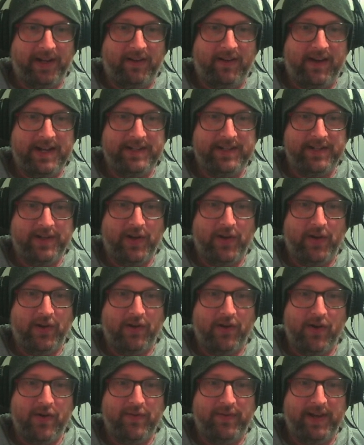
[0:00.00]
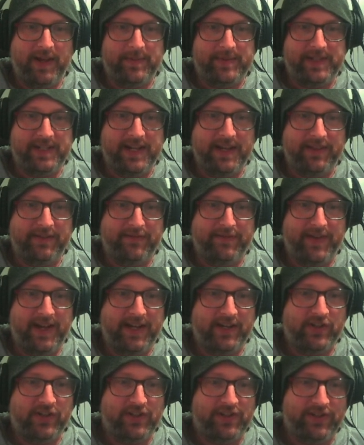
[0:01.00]
aligned and no longer overlaps the other
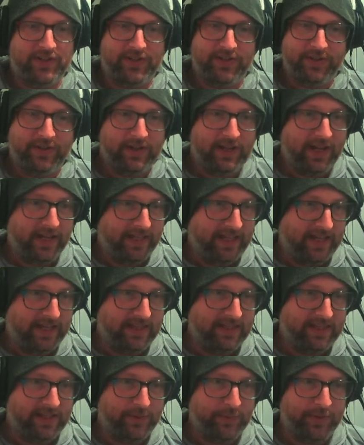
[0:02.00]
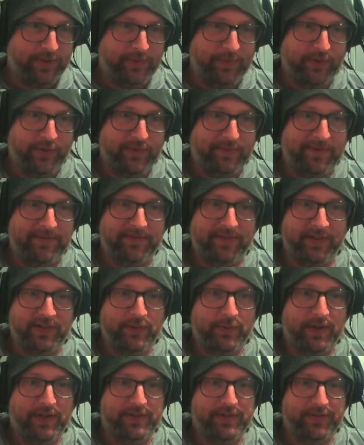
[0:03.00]
factions. Again, this was supposed to be fixed
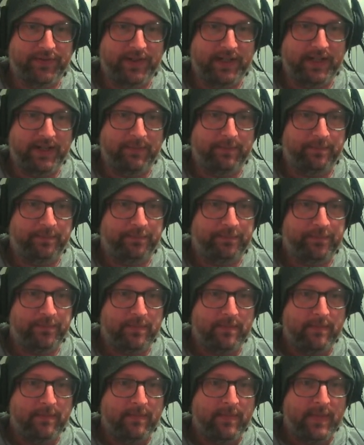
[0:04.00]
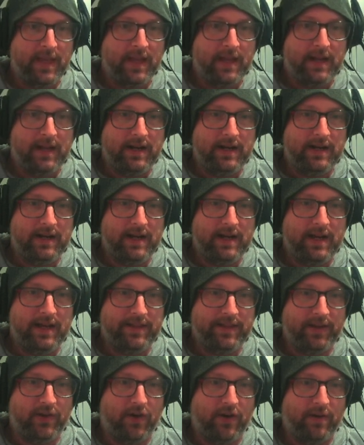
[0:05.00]
twice already.
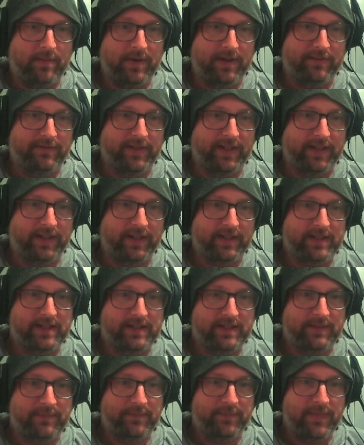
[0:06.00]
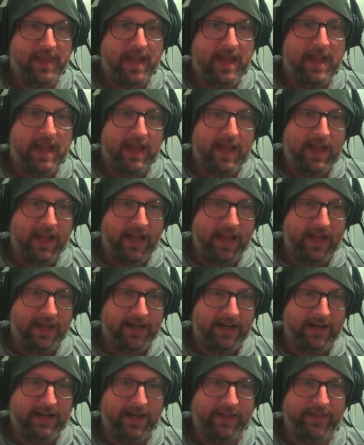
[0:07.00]
Another comic fix,
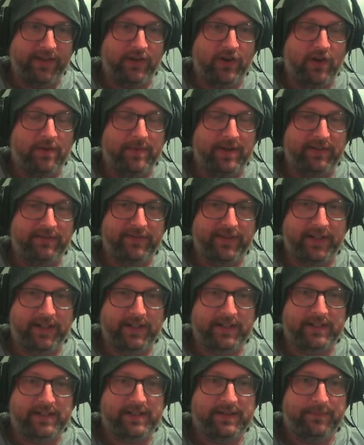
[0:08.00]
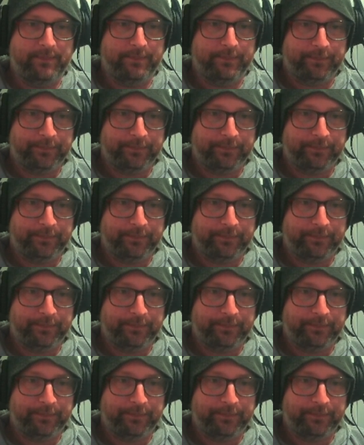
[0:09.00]
and another comic fix.